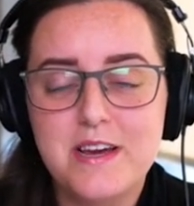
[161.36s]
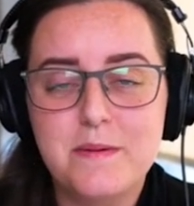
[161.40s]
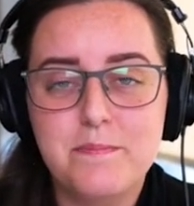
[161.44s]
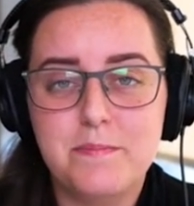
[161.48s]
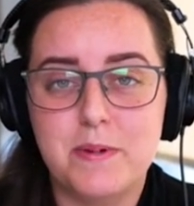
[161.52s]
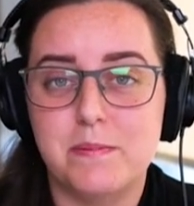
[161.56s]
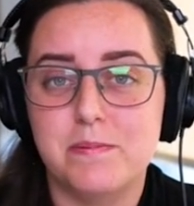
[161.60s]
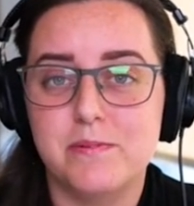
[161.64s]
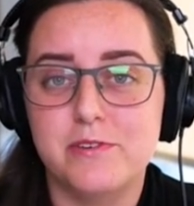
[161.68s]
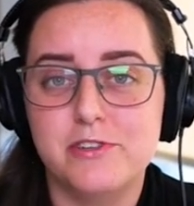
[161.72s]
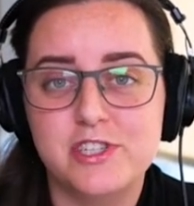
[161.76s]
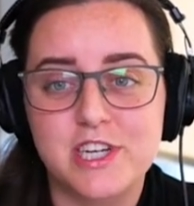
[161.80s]

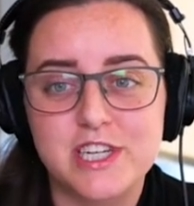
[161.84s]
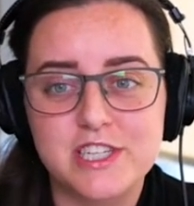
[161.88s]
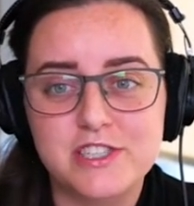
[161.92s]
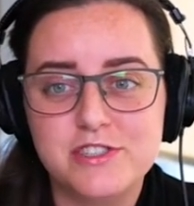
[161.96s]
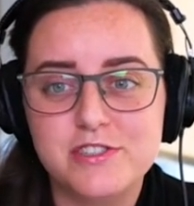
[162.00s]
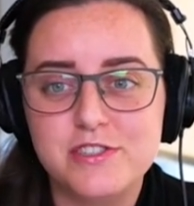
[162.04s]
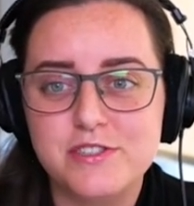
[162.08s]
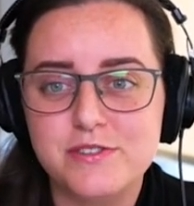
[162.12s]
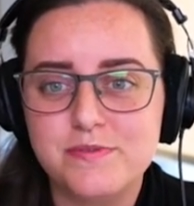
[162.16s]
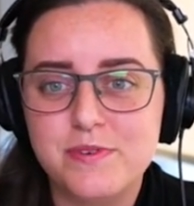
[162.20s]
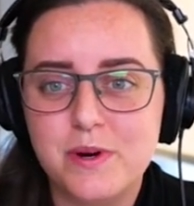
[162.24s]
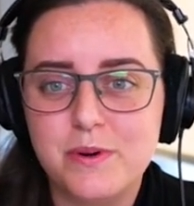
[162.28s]
People
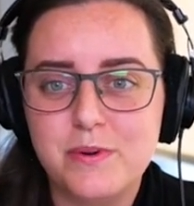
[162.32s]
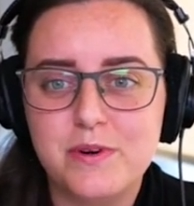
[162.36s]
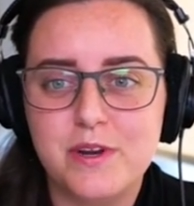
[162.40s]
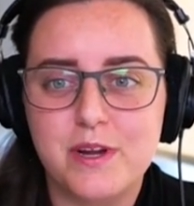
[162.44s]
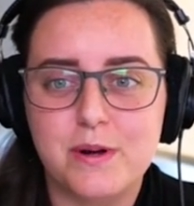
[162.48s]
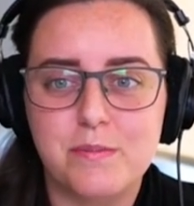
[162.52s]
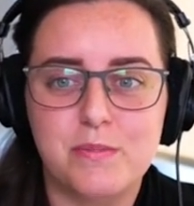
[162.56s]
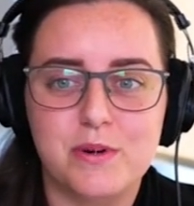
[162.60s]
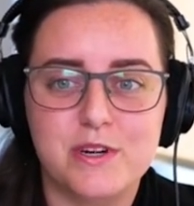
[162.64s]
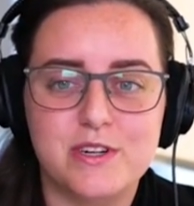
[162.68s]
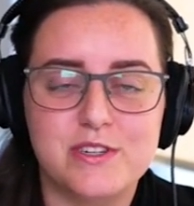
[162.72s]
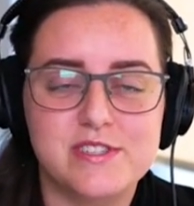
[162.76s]
change their phone
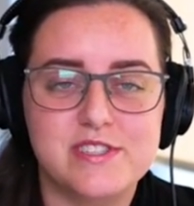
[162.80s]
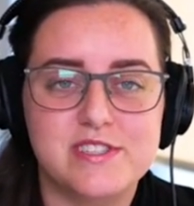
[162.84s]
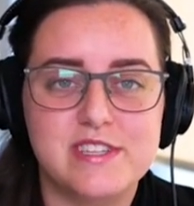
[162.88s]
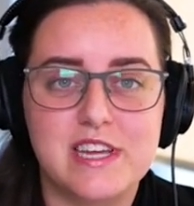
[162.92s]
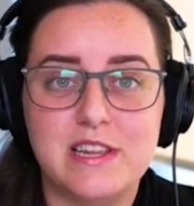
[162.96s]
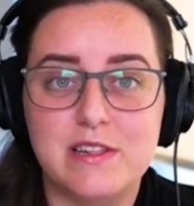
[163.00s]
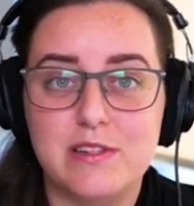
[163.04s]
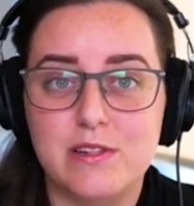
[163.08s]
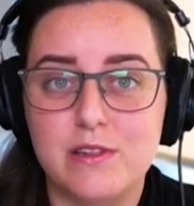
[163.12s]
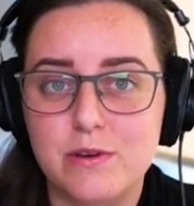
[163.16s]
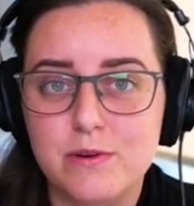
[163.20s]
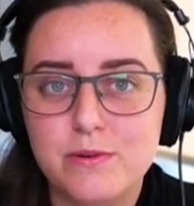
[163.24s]
numbers. They
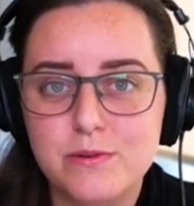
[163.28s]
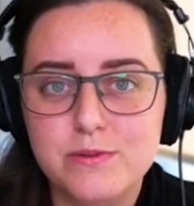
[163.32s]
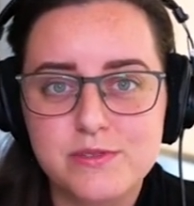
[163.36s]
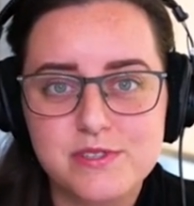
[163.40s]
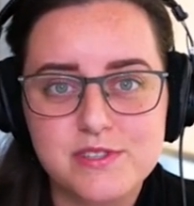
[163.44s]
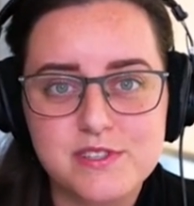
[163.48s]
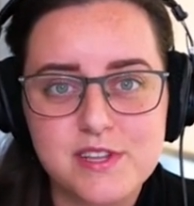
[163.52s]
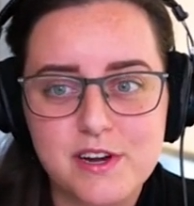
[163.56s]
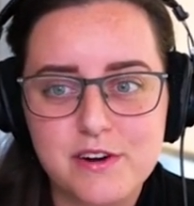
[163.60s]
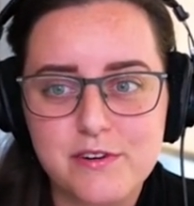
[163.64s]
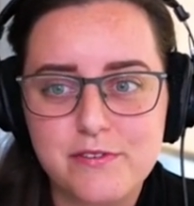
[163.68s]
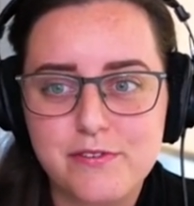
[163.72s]
lose
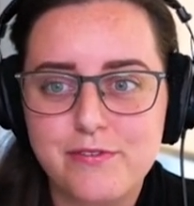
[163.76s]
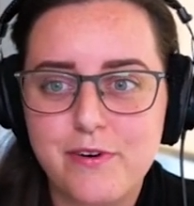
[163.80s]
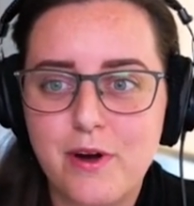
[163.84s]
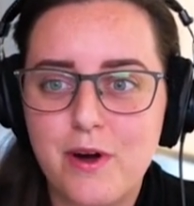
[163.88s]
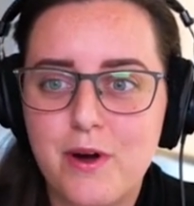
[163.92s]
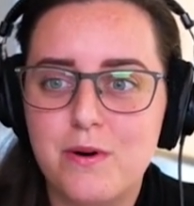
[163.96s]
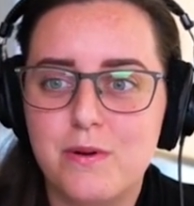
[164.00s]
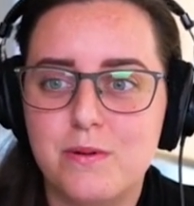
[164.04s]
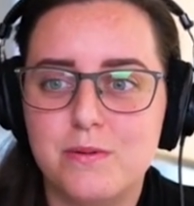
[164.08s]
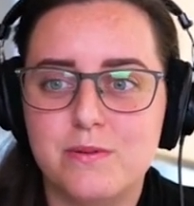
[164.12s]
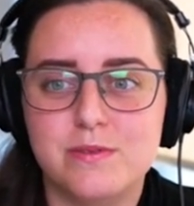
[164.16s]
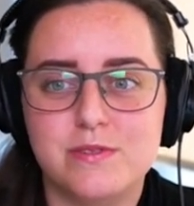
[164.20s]
their
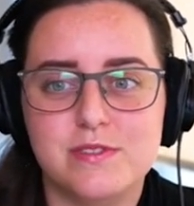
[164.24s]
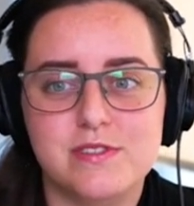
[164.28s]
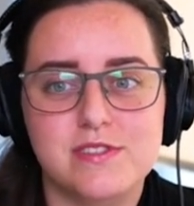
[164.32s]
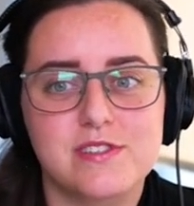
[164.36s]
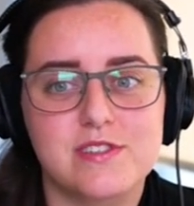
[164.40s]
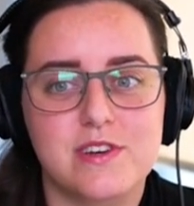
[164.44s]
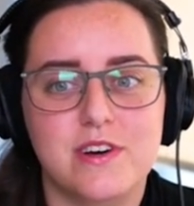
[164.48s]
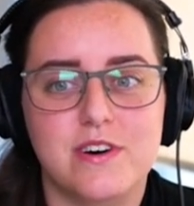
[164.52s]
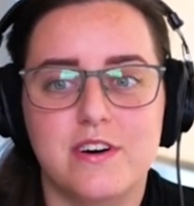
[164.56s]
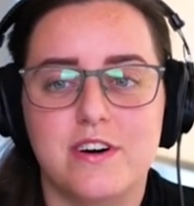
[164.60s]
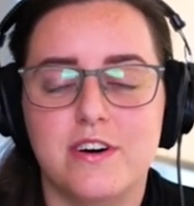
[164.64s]
phones.